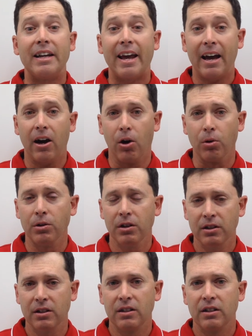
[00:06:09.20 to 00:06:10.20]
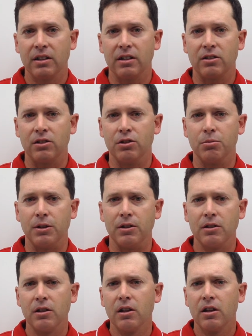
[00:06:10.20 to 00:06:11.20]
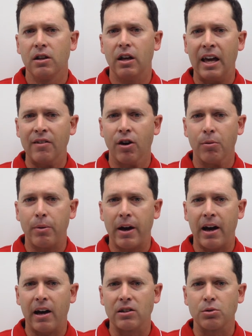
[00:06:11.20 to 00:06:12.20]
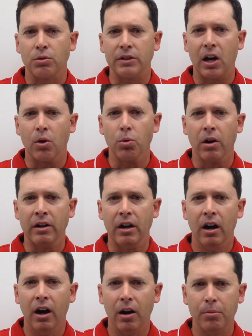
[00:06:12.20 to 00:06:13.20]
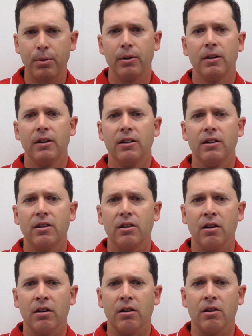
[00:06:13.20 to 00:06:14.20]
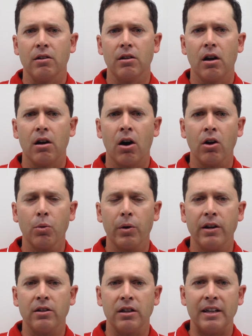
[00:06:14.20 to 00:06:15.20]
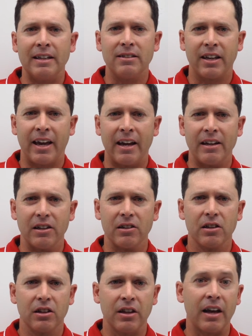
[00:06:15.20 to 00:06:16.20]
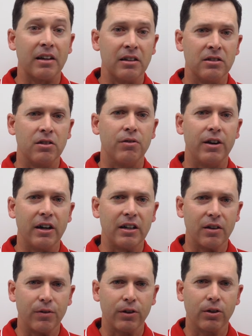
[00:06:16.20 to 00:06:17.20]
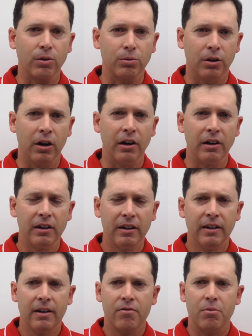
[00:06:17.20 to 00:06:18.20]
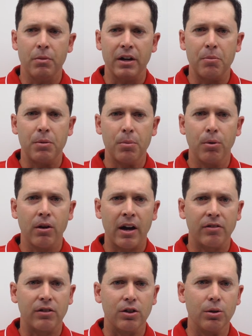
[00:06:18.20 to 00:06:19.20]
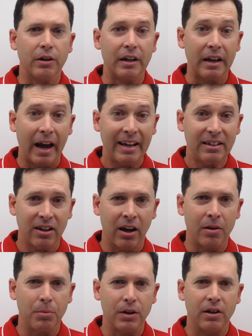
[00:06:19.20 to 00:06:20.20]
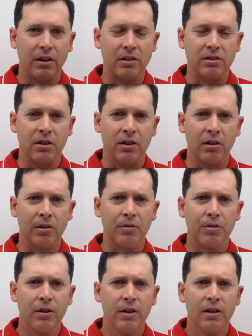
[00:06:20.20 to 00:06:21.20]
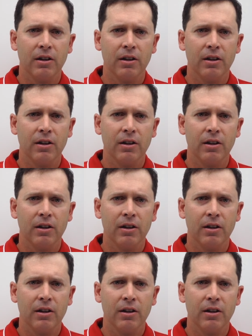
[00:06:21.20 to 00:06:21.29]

down, Avon Pass will now run up all the way to East Canyon. That is a very difficult run. Many people have to do it at nighttime because of